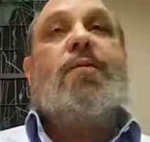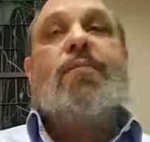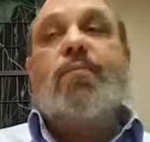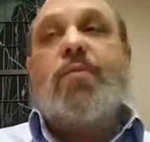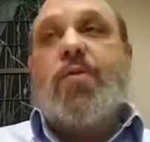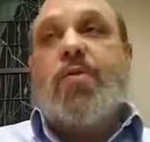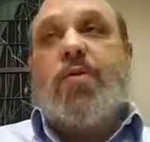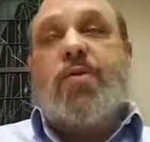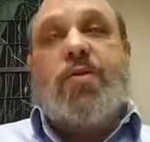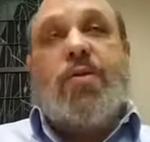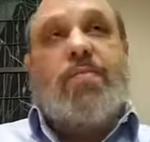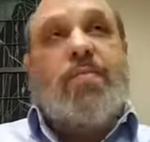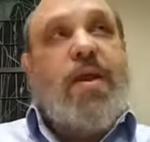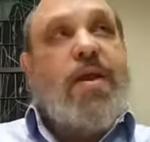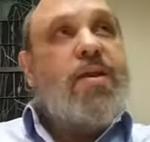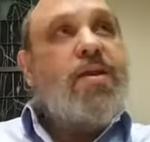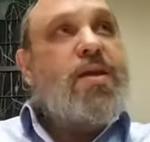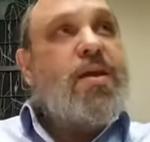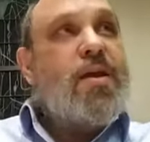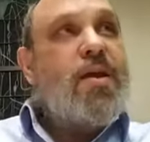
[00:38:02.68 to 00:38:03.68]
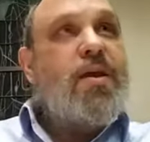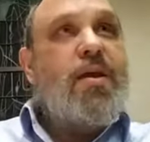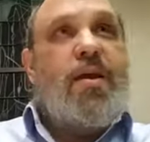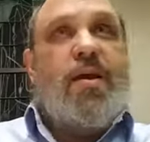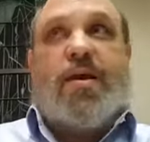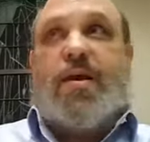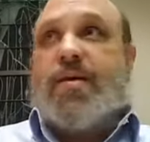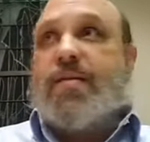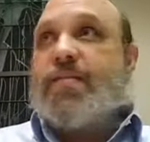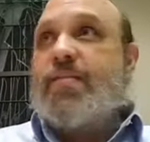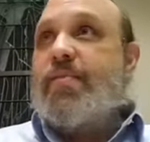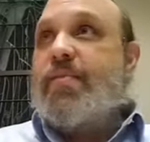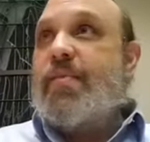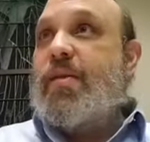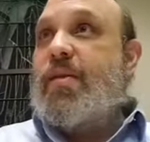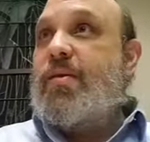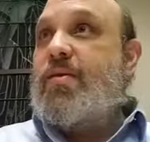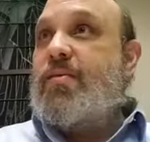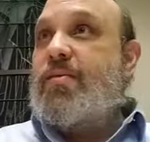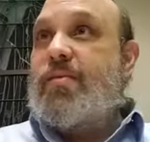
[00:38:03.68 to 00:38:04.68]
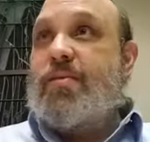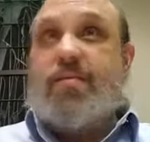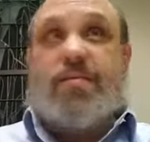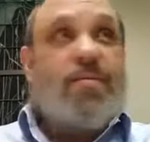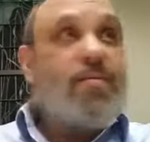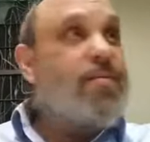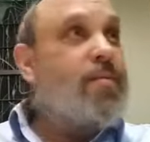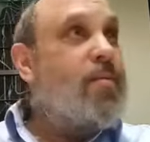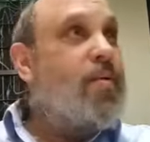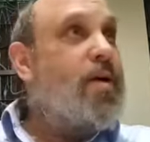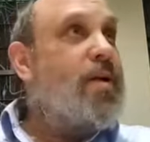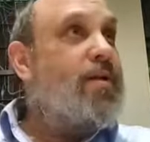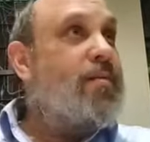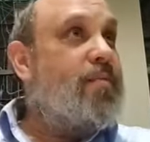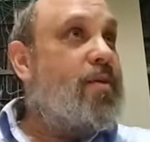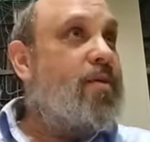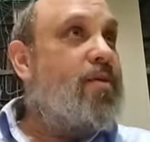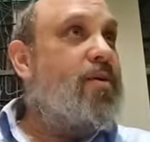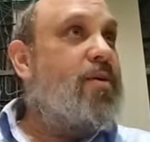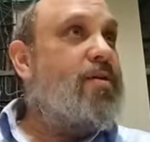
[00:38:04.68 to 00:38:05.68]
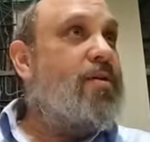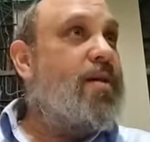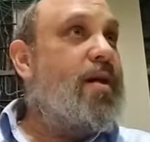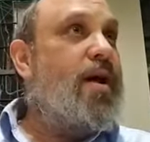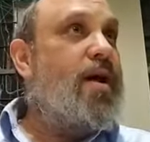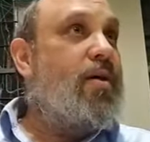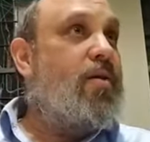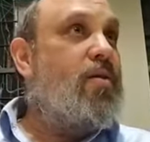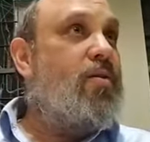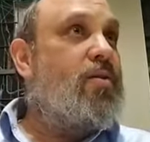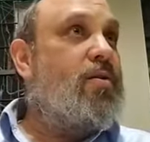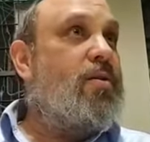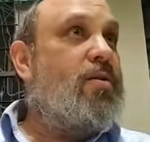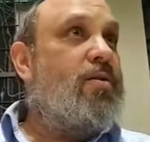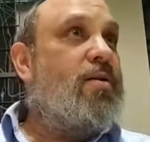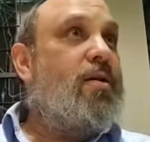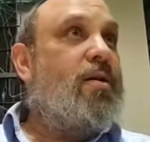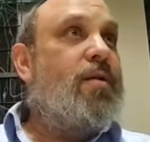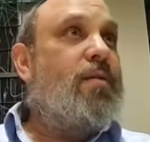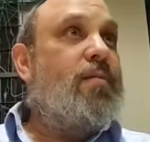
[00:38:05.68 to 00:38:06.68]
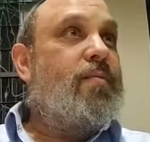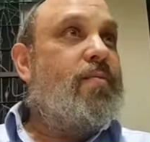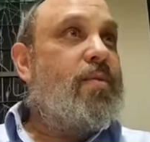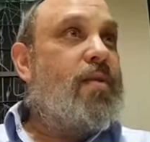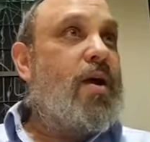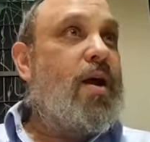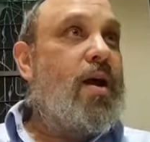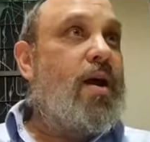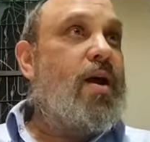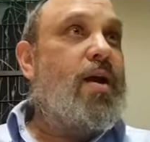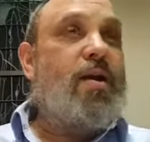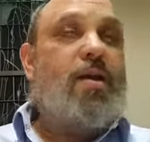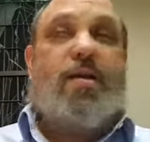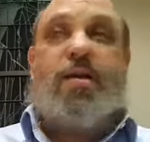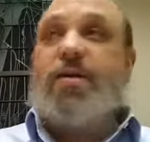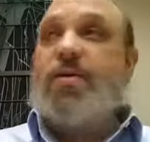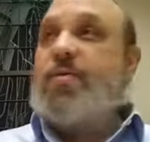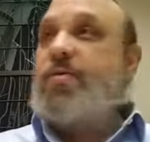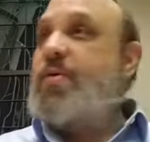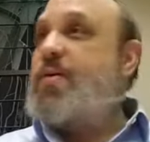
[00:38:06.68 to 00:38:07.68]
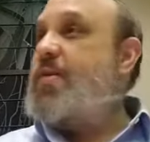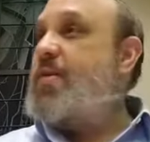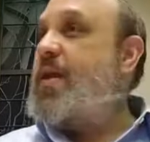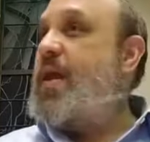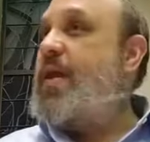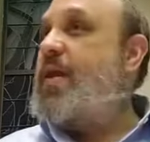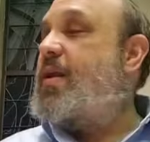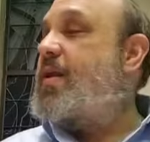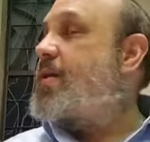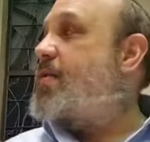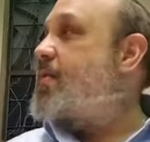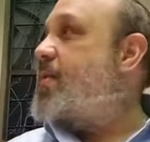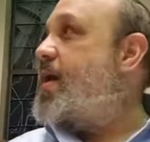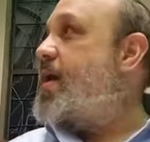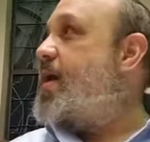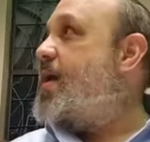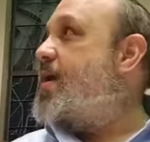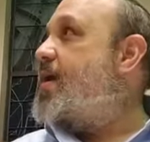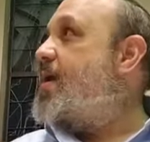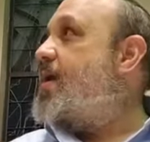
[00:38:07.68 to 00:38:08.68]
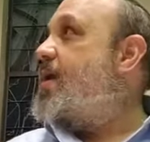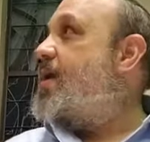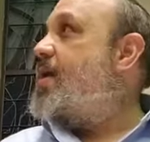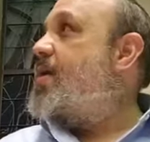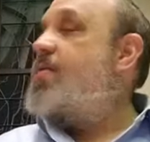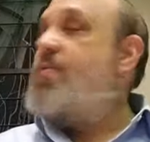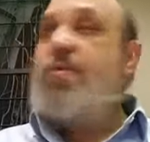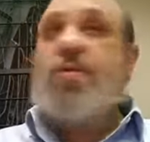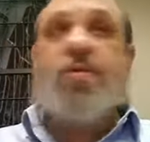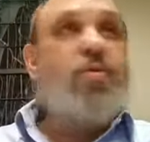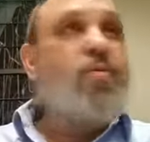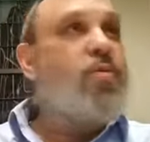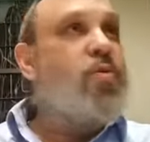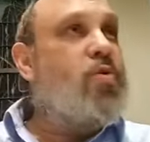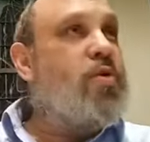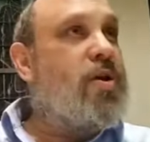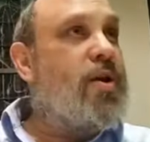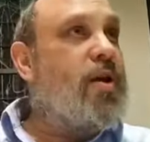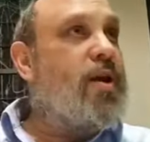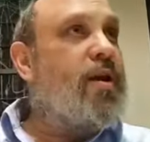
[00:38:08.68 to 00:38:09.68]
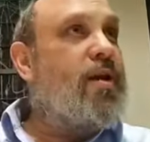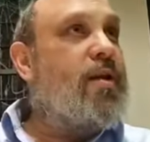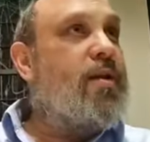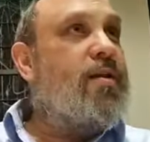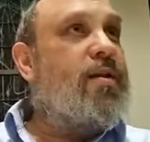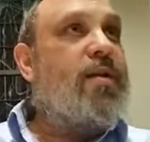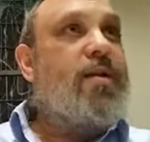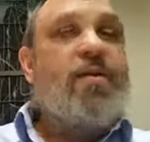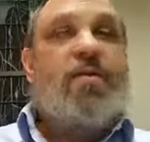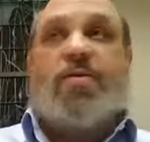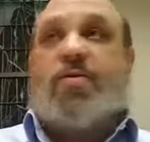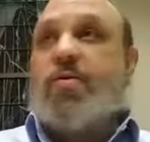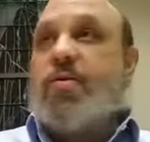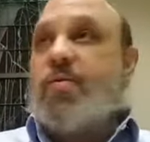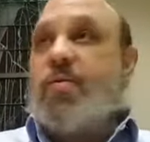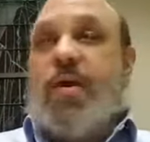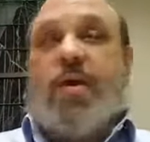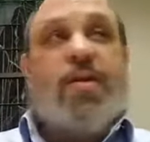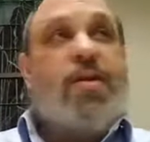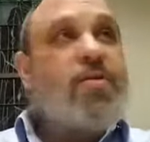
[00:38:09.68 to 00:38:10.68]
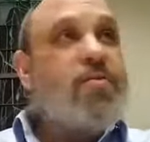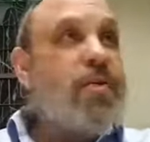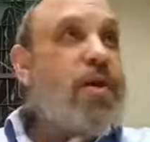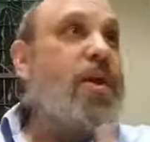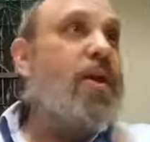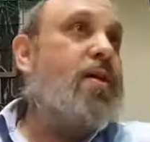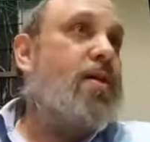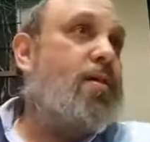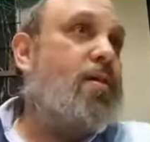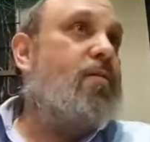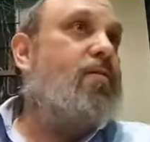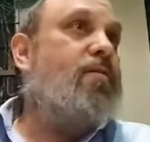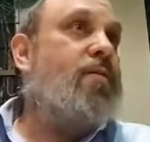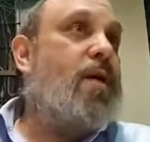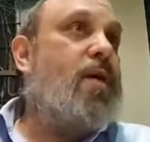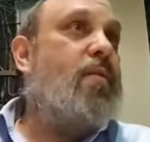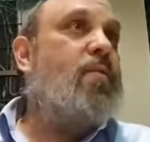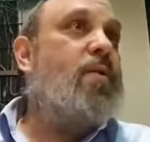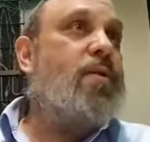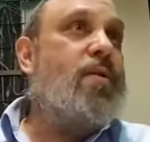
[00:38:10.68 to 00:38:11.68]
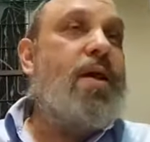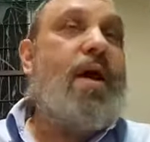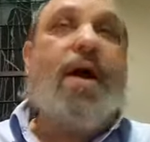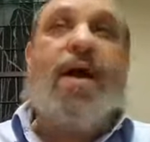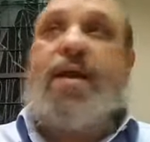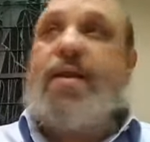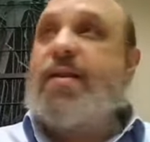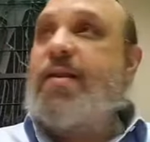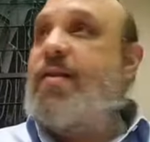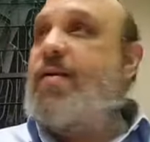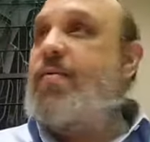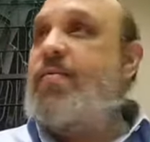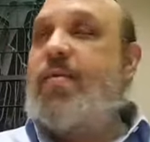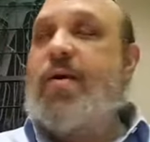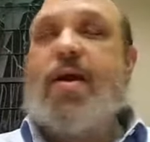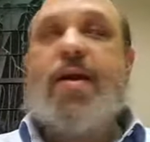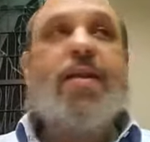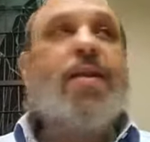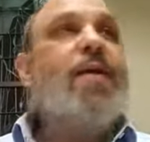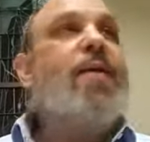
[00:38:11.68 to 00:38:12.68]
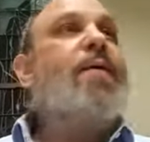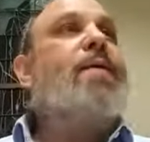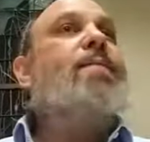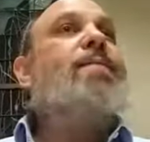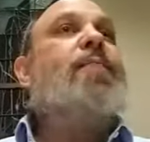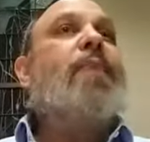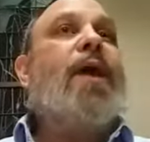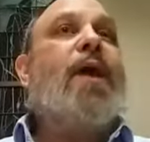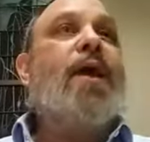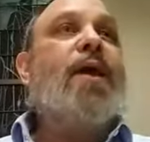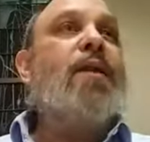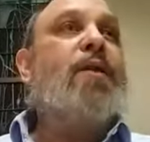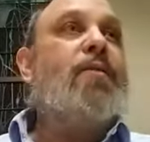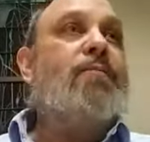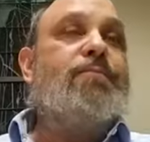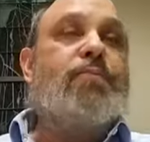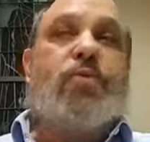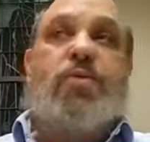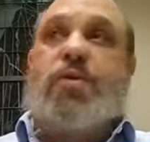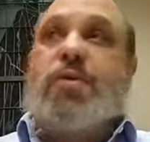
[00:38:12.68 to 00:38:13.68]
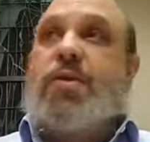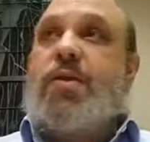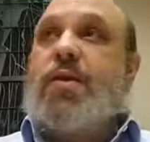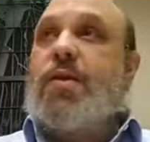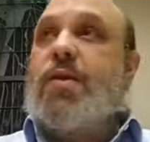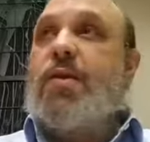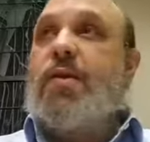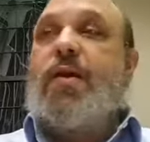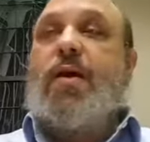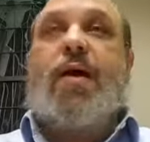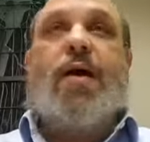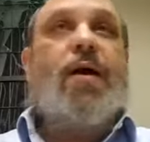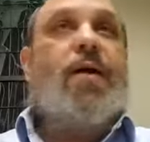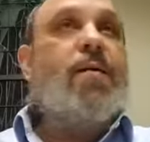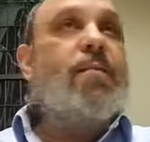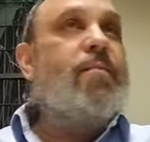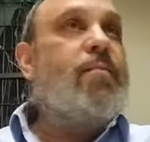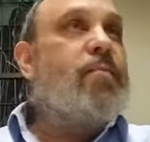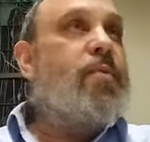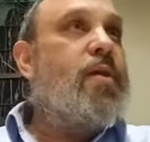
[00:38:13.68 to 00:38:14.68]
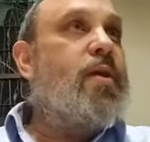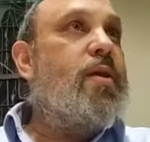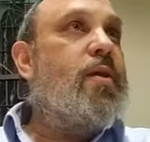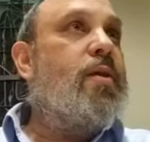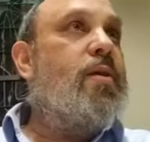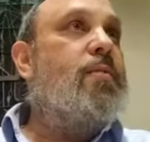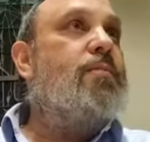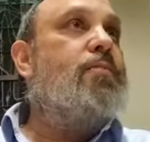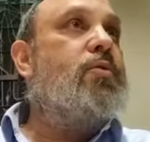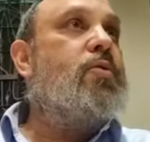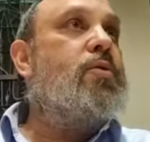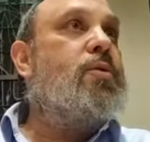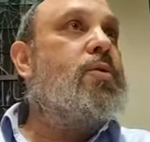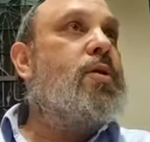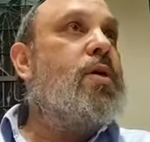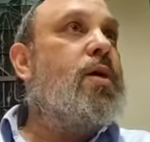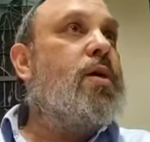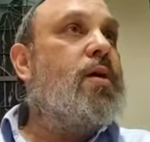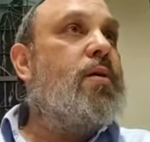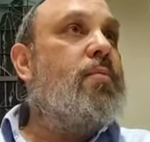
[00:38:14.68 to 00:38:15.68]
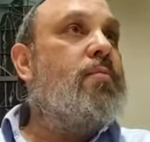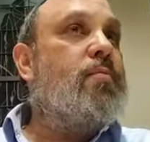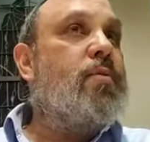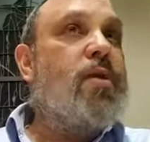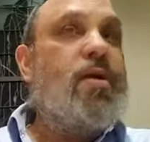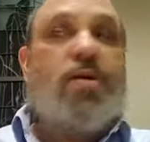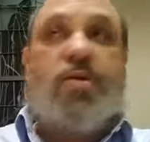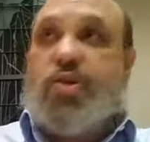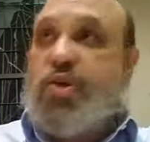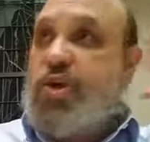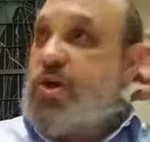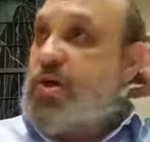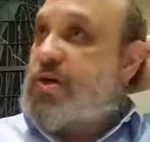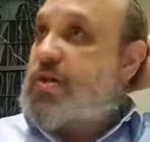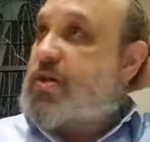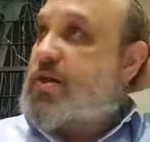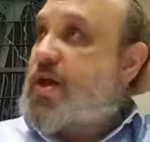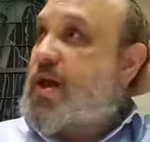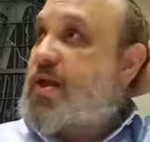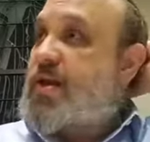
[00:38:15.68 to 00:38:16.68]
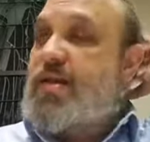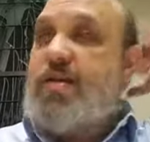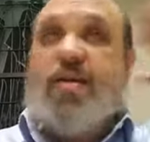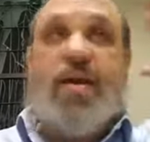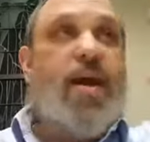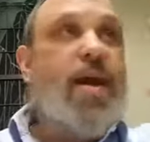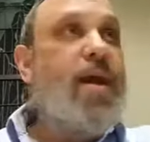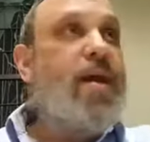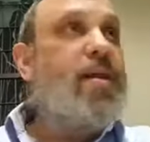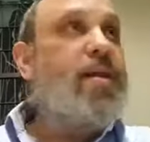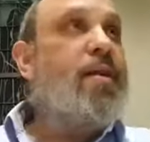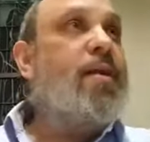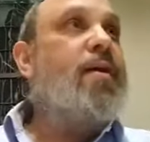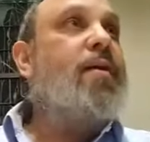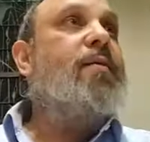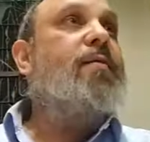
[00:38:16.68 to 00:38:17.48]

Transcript: because he made Kriya. When, because the Aron, the ark, was taken away, he was mourning it. So he made Kriya as if someone died, right? And he put, um, he put um, uh, dirt on his head